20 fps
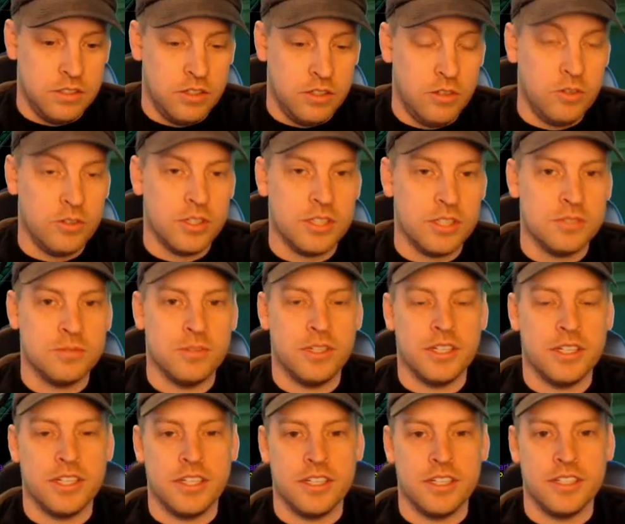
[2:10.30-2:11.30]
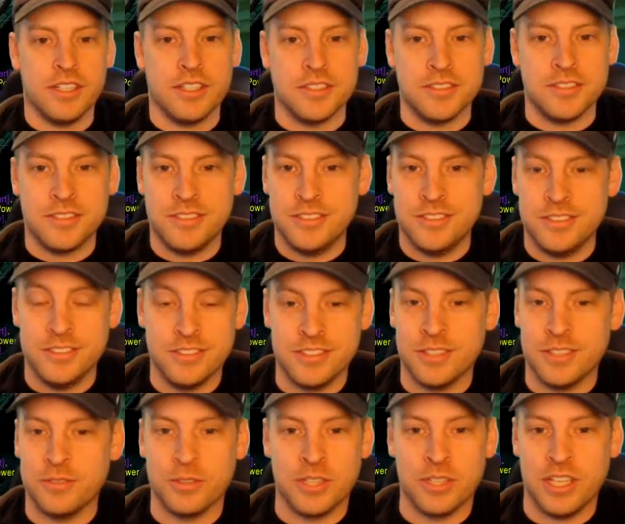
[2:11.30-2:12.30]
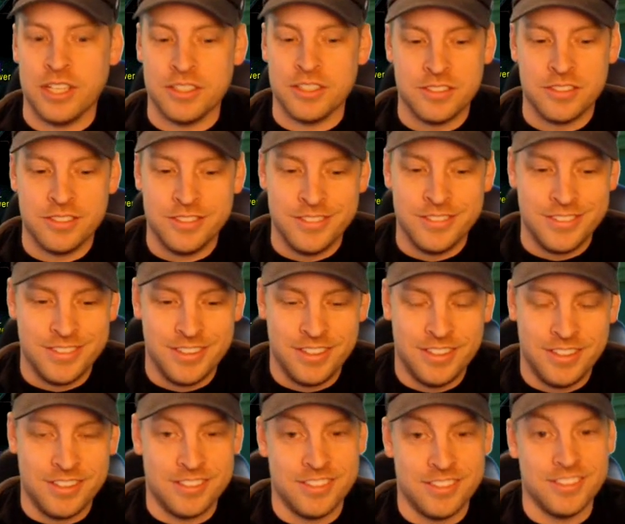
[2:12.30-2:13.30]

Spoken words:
oh, guess what I got, guys? You'll never guess. It's